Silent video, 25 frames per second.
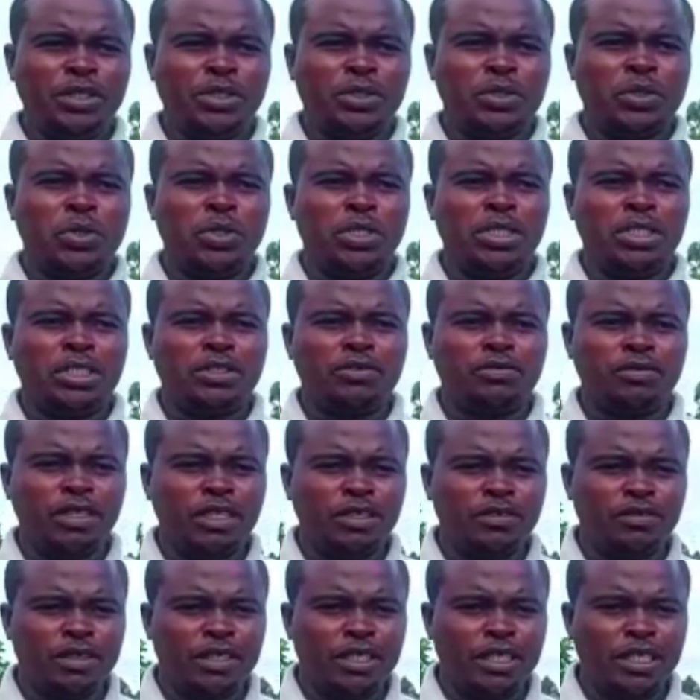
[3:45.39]
So it's
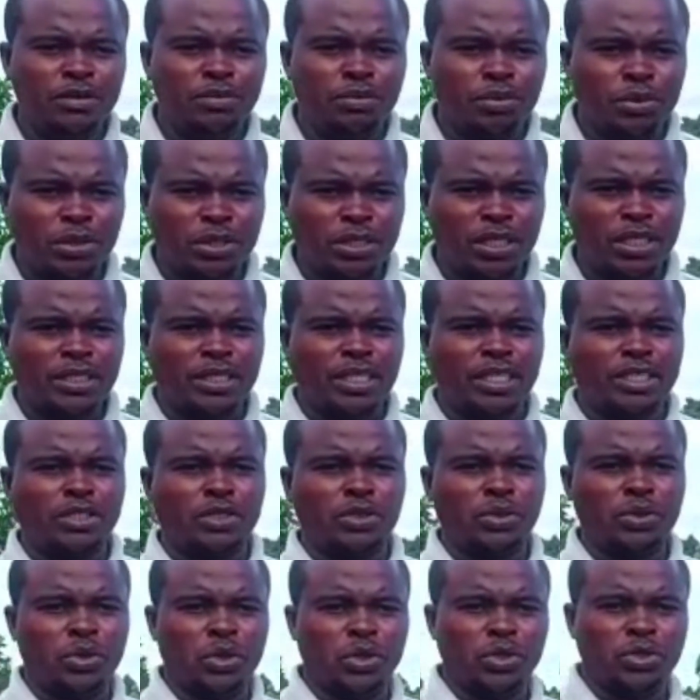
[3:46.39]
very, very important
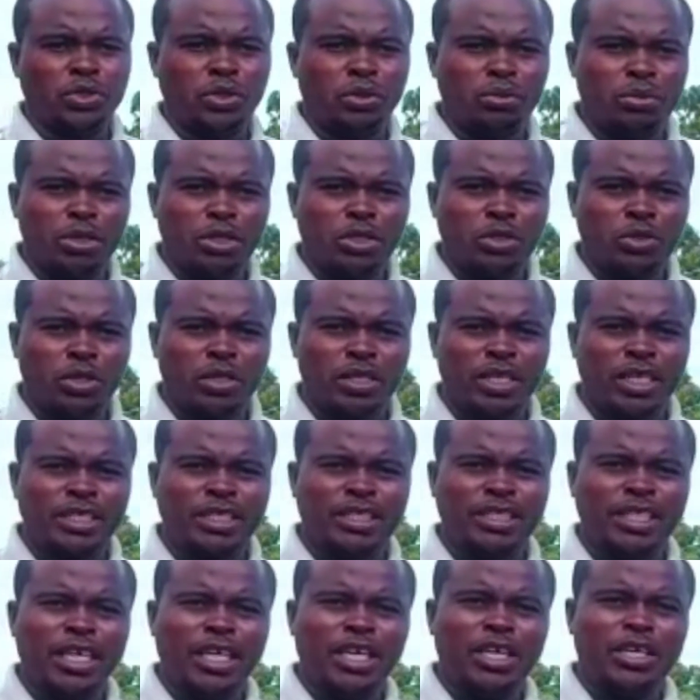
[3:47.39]
that you also make sure
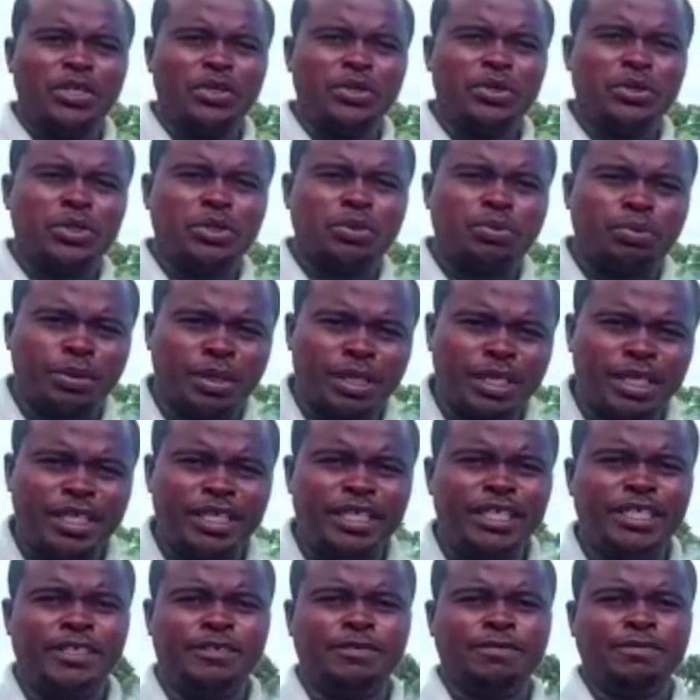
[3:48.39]
that you
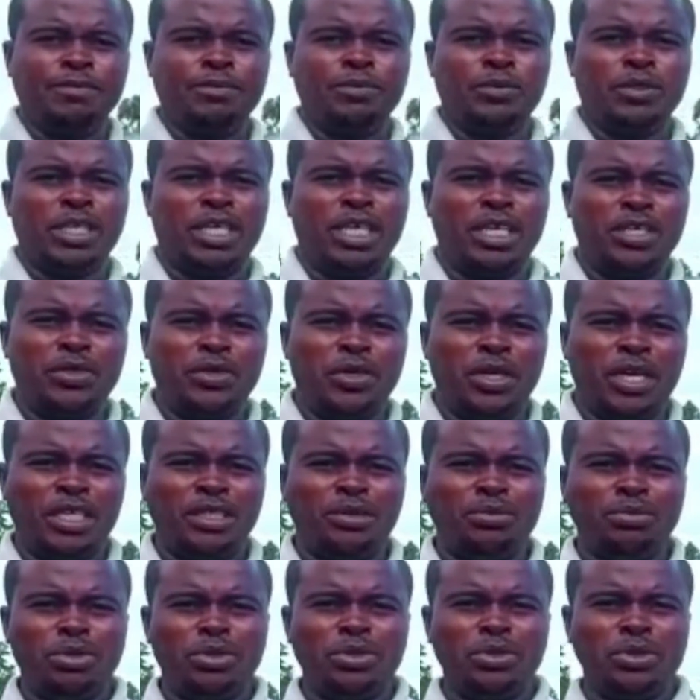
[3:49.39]
spray your
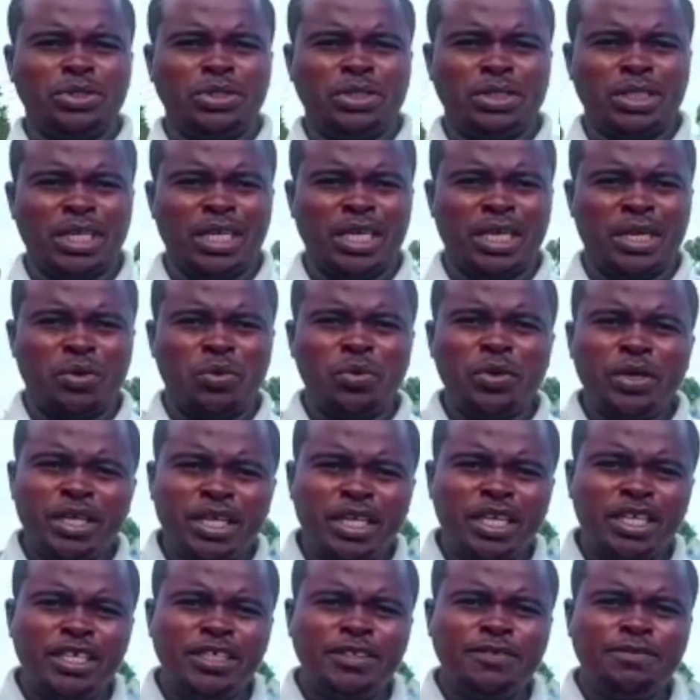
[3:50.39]
animals
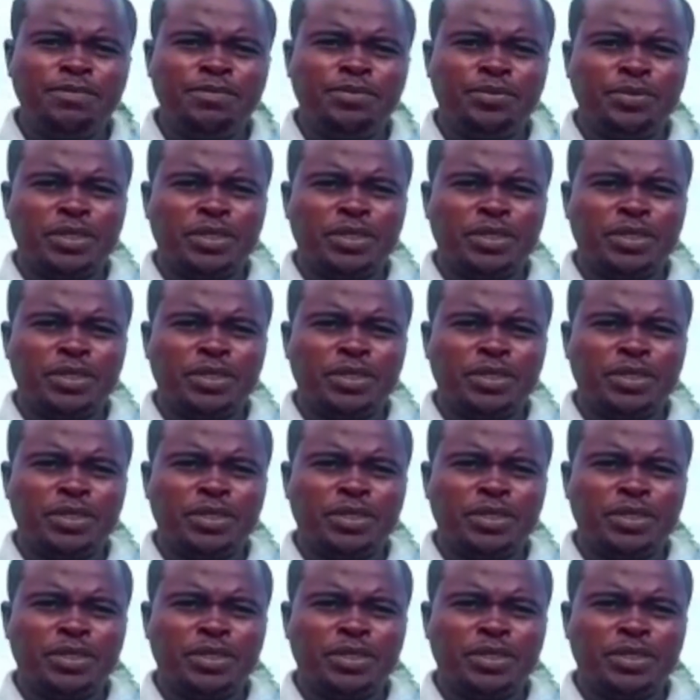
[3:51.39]
weekly.